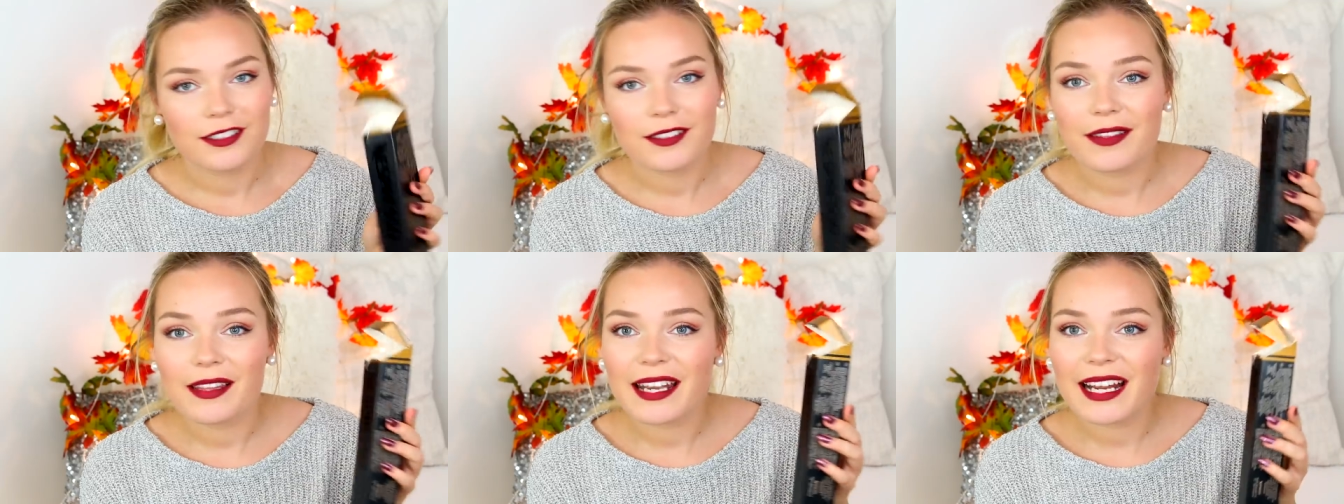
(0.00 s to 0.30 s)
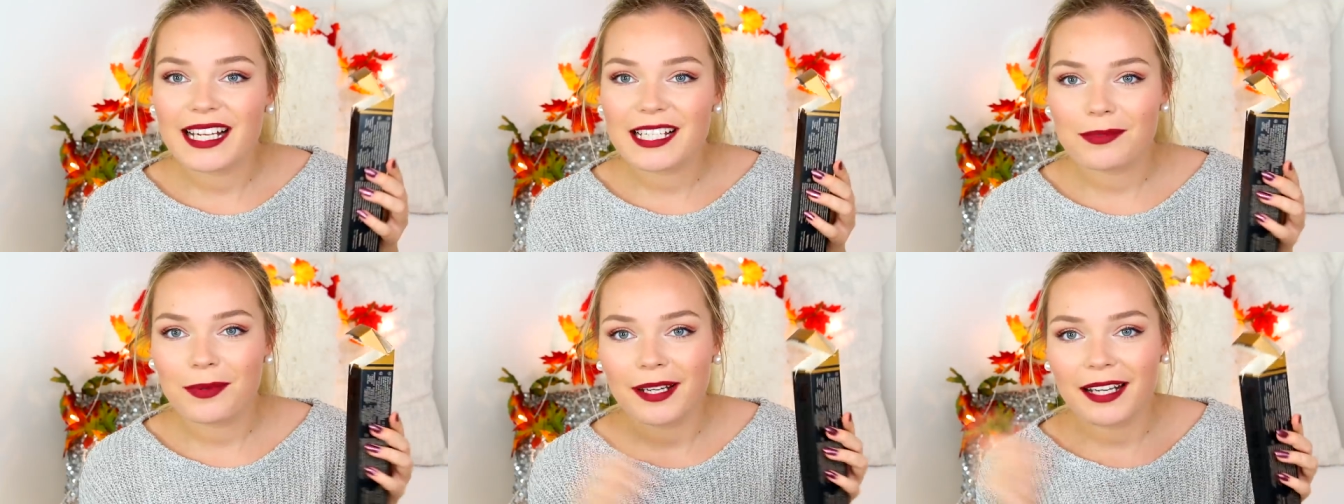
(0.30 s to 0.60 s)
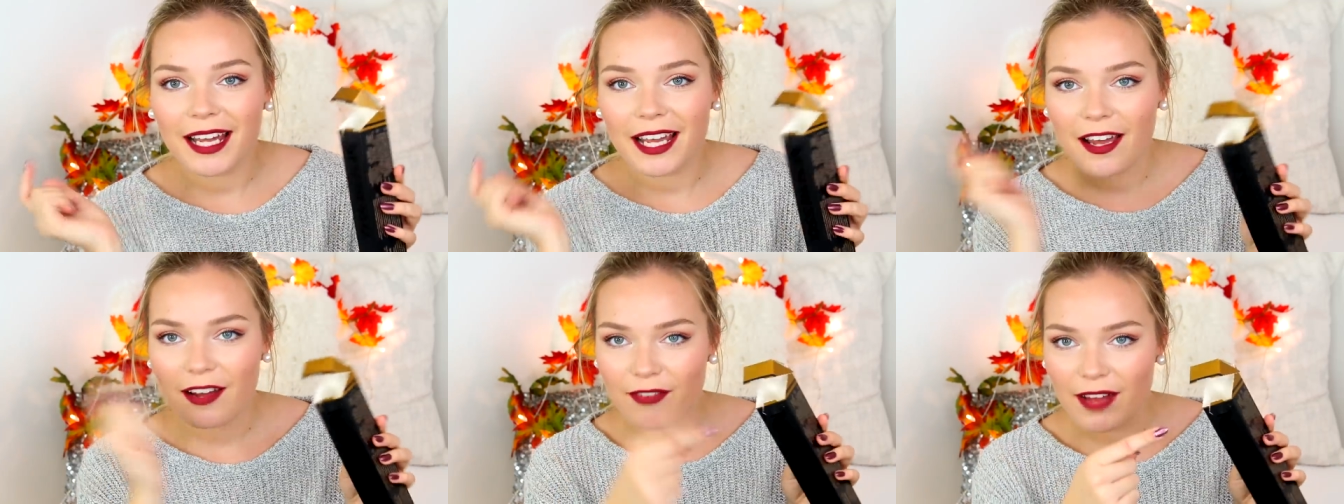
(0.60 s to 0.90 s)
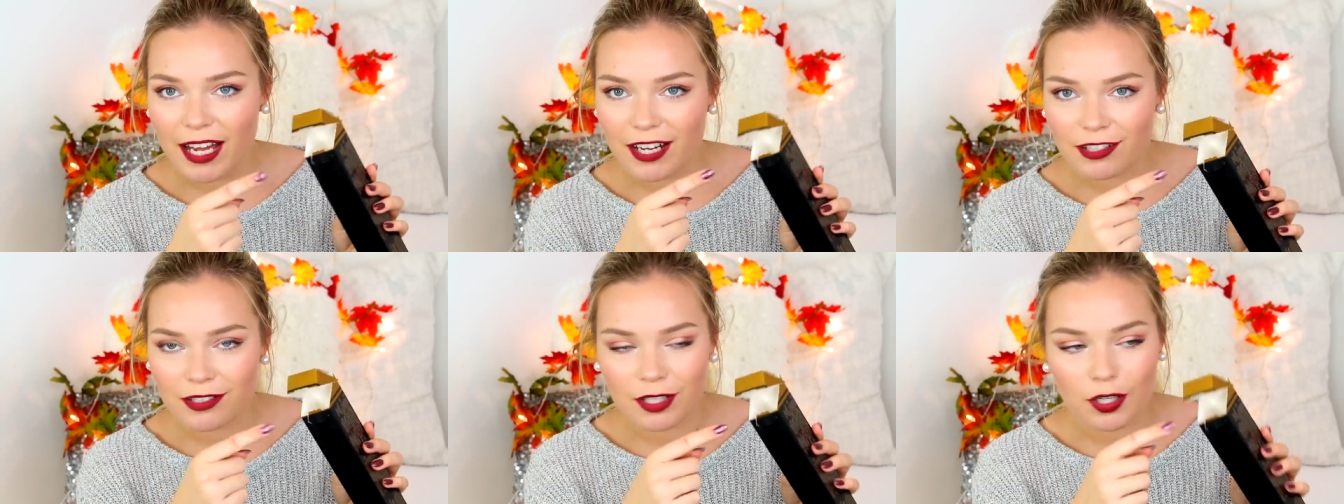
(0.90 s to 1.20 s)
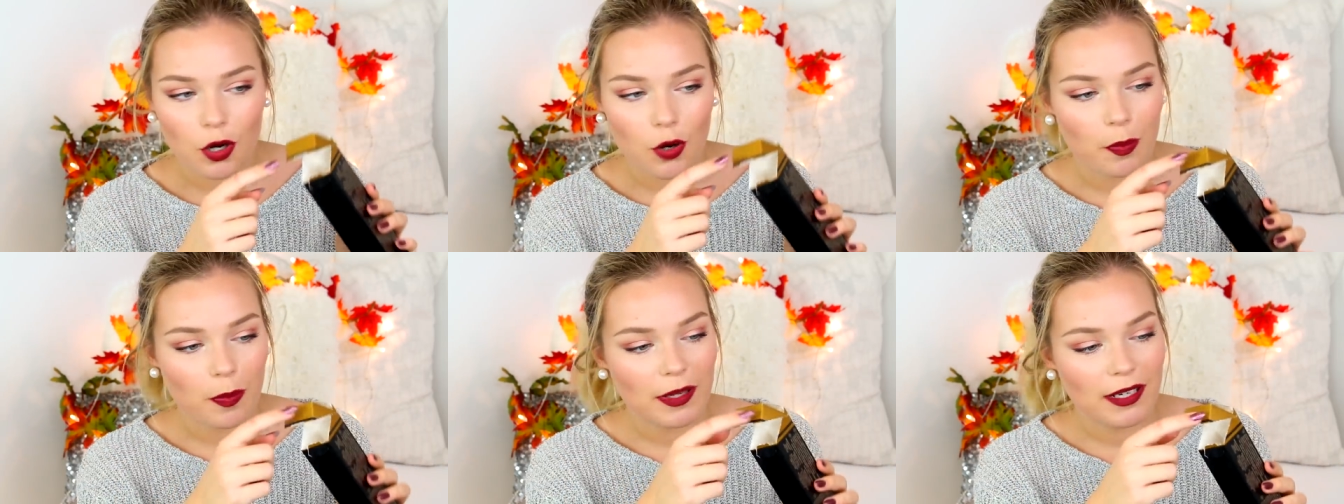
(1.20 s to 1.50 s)
So the next one I have actually
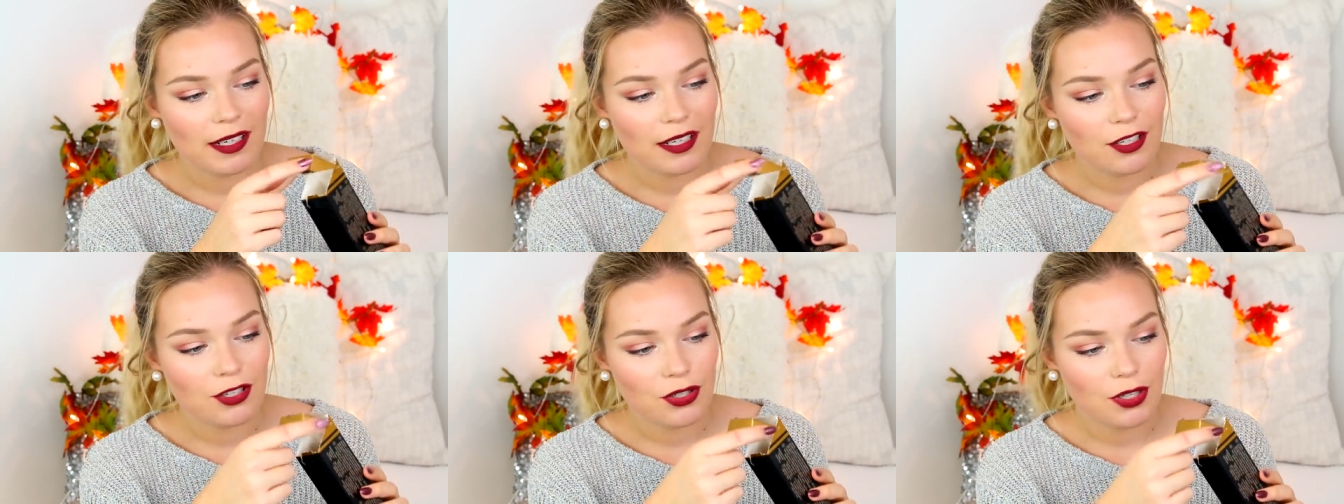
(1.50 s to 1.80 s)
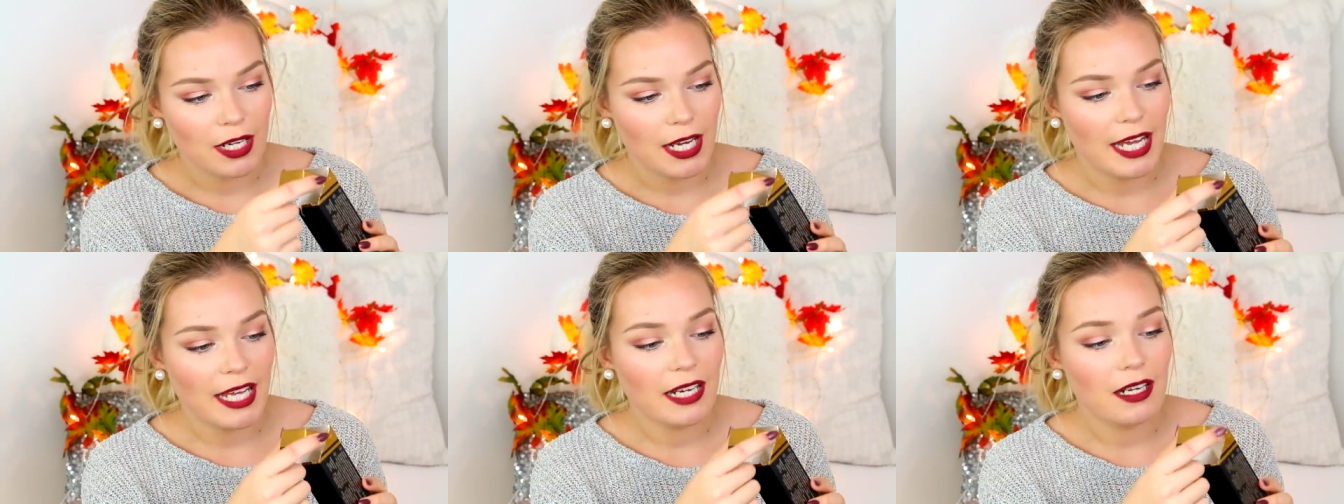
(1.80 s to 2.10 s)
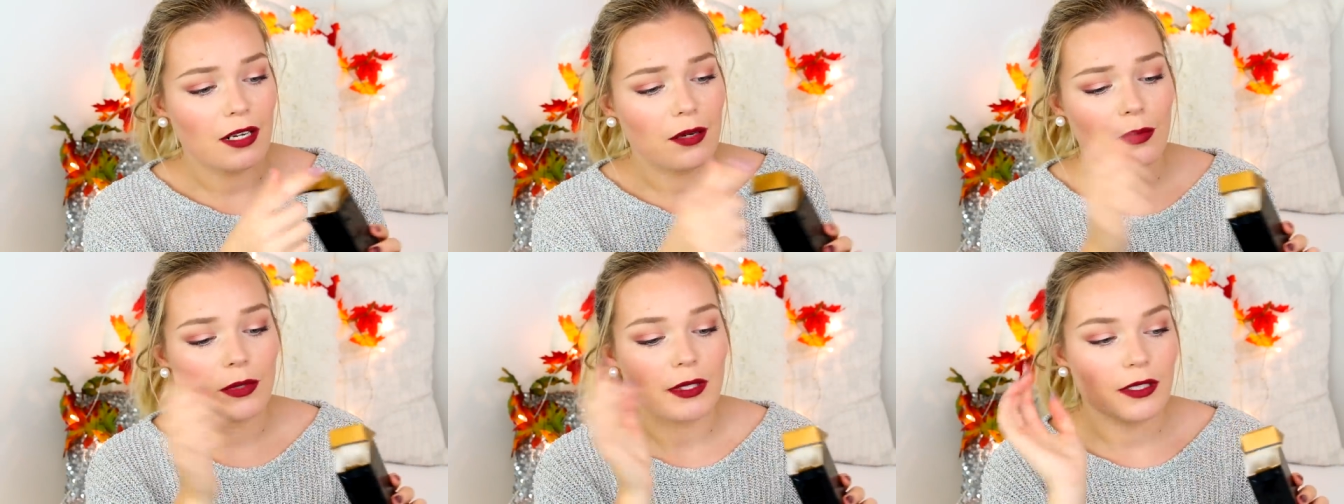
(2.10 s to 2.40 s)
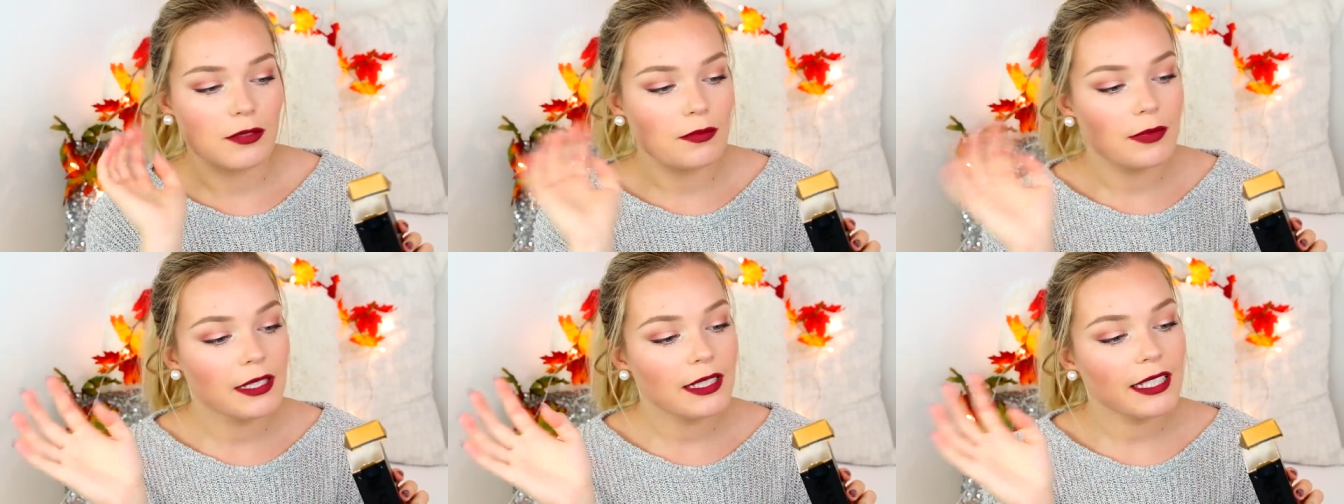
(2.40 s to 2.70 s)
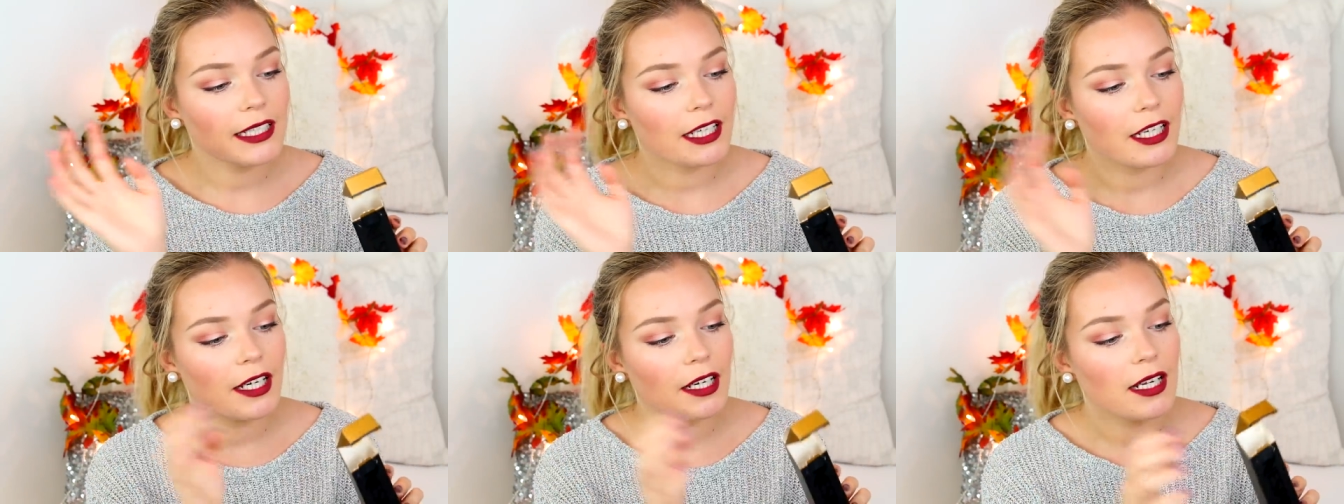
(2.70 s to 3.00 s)
opened and tried and it was
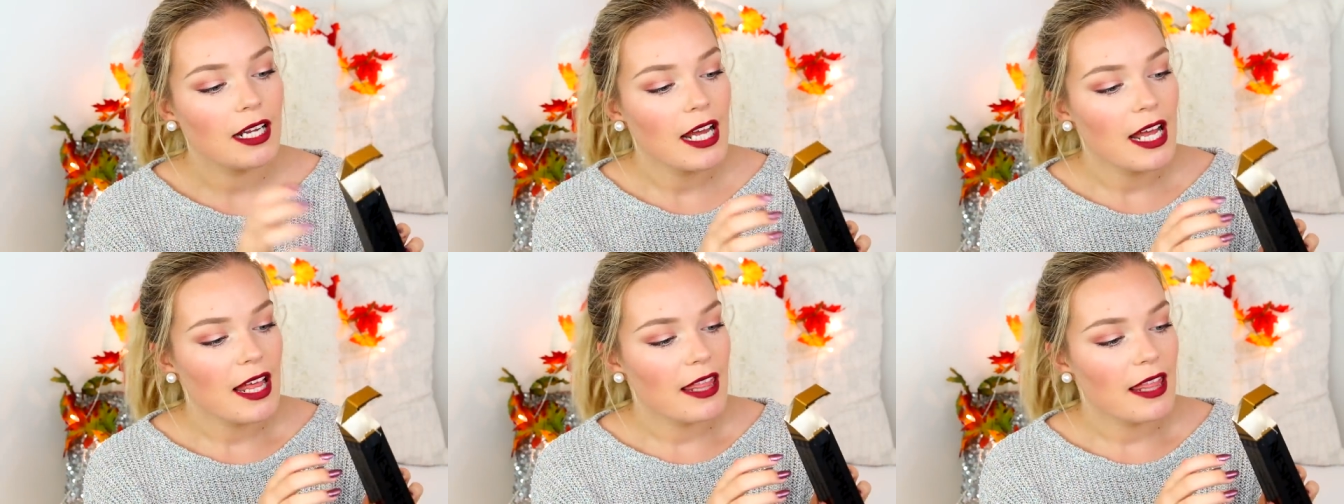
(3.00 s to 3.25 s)
really good.